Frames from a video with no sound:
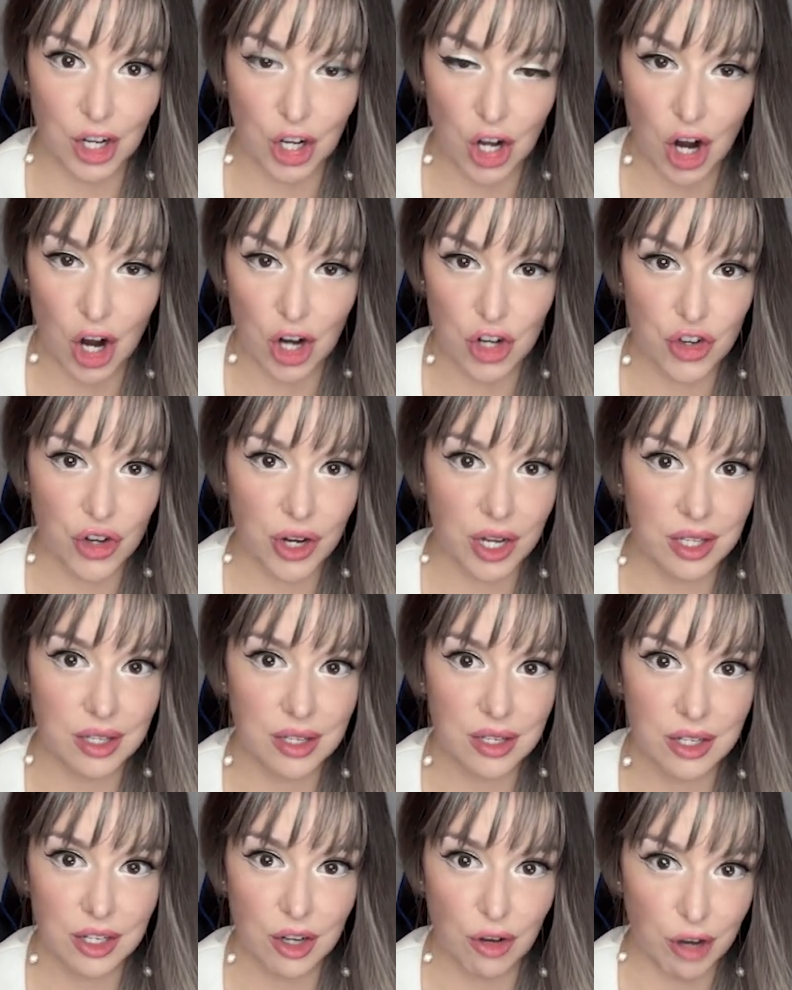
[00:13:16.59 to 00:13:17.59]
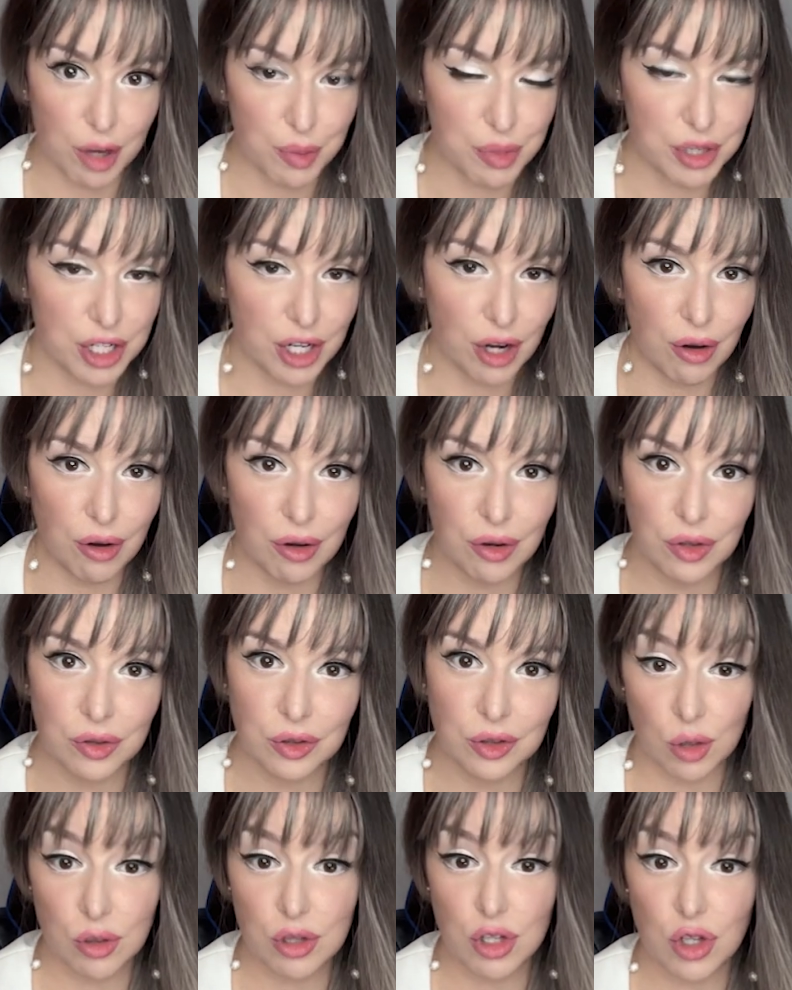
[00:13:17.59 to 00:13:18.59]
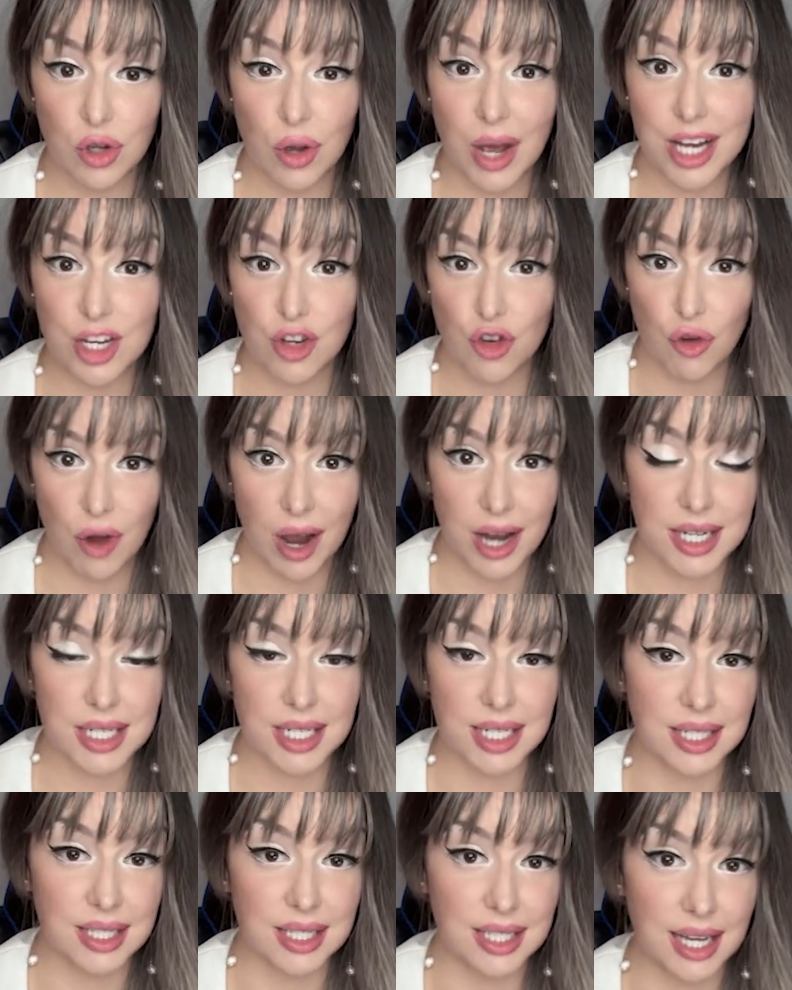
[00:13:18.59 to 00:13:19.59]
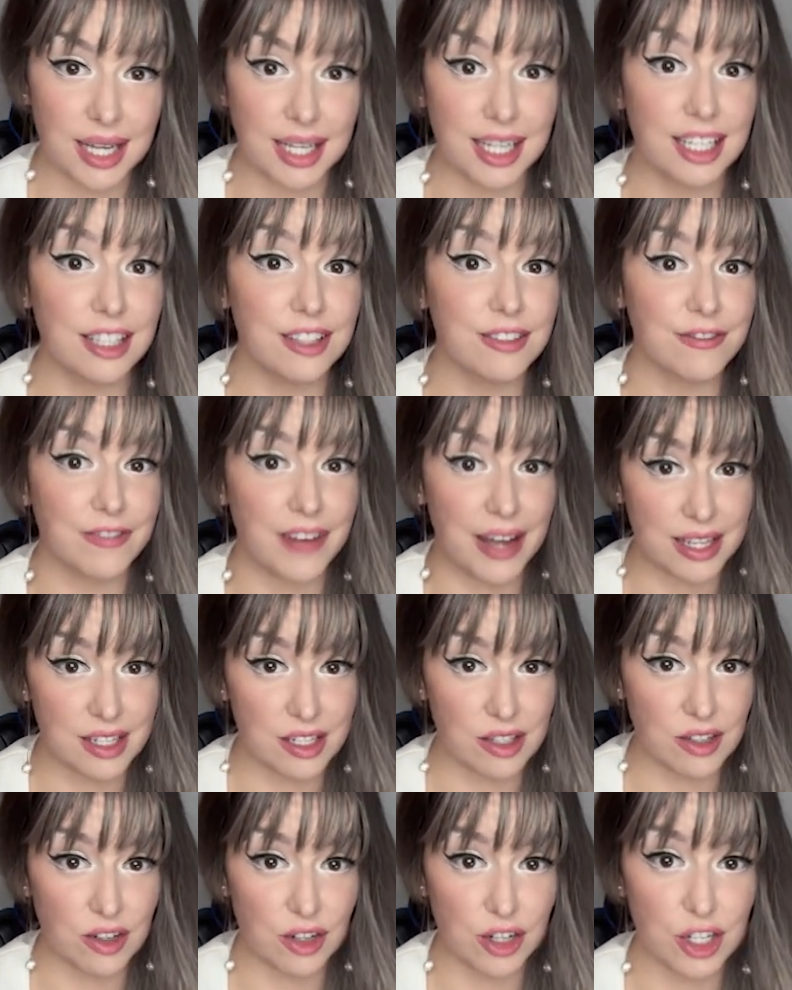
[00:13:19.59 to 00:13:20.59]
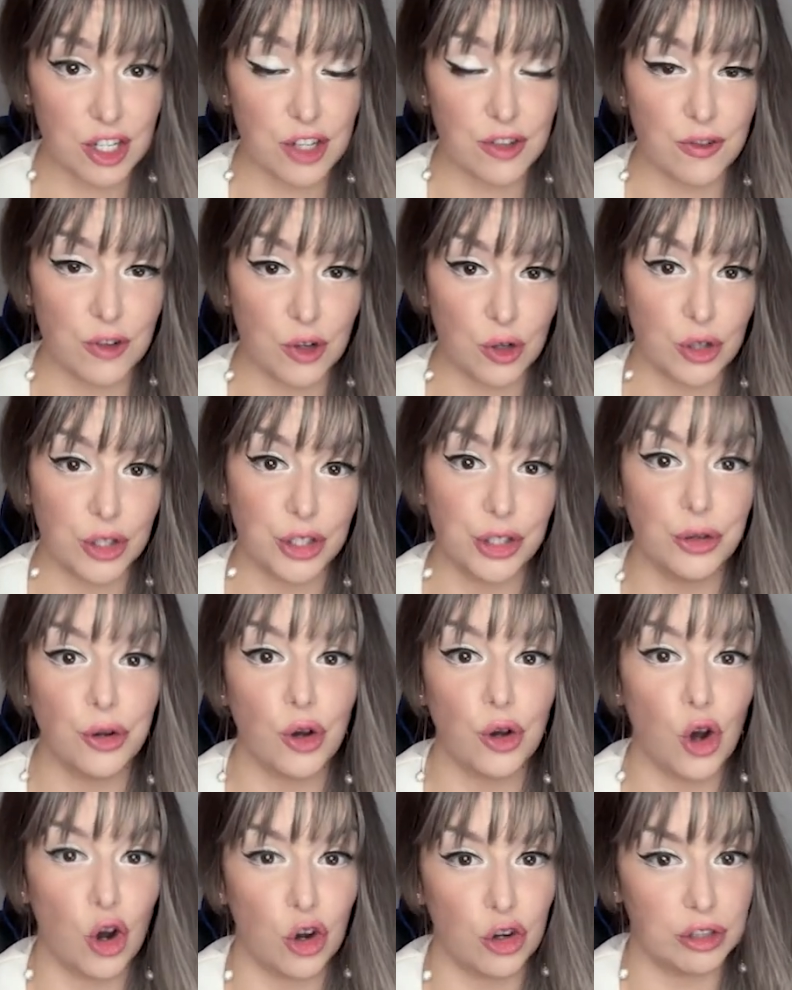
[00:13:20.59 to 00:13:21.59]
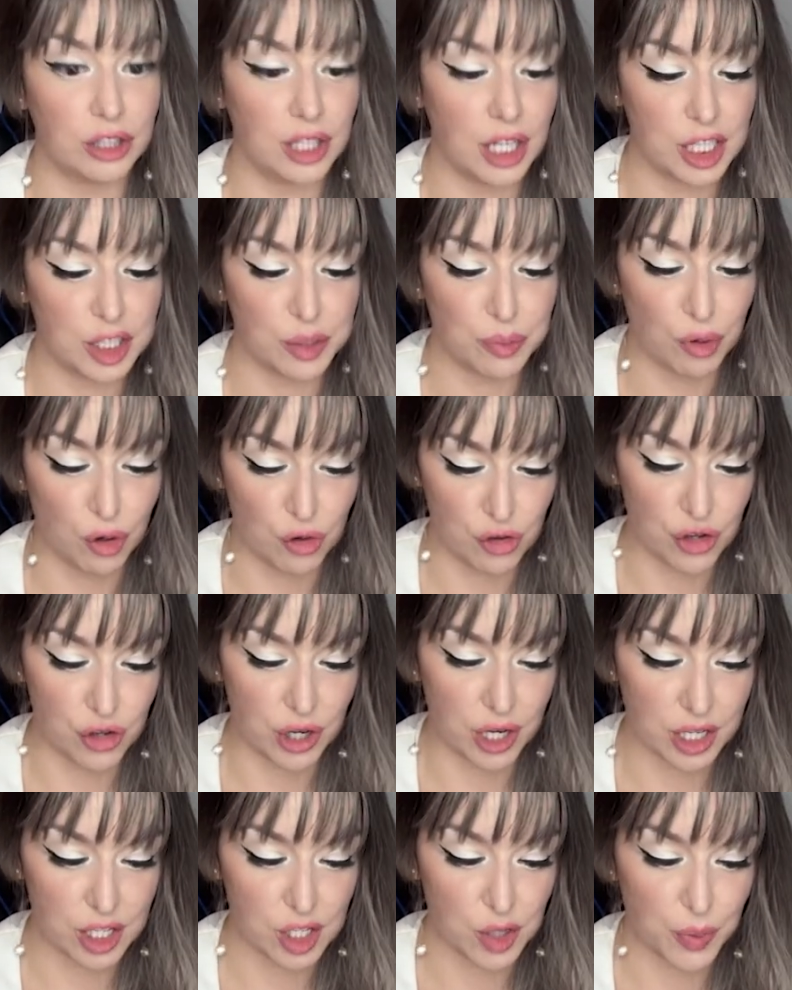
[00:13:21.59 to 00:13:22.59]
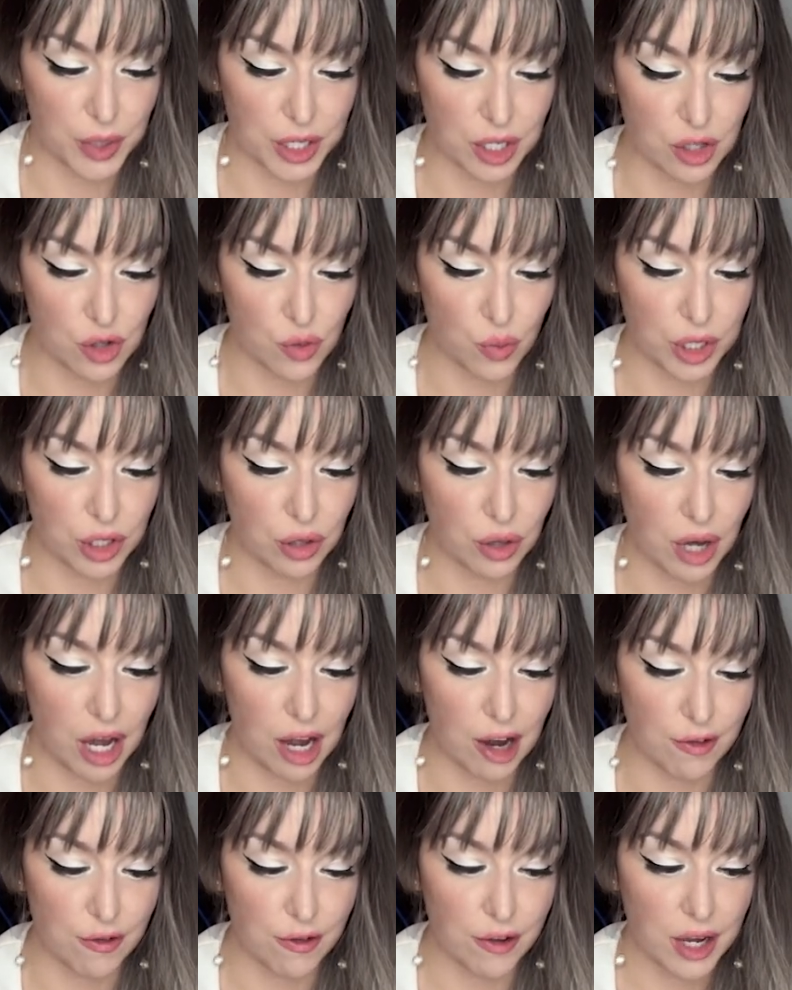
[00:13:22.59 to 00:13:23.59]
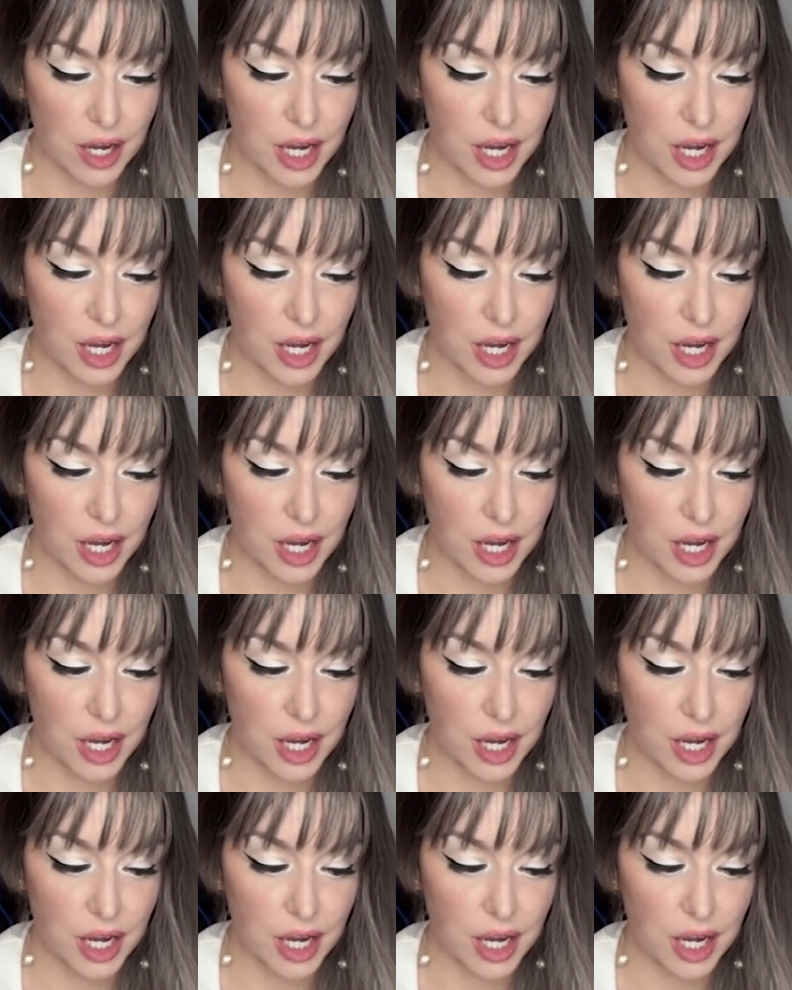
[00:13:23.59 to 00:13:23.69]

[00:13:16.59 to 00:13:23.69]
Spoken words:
gadgets, crypto, and also attracting the investors for your online projects. Because when you have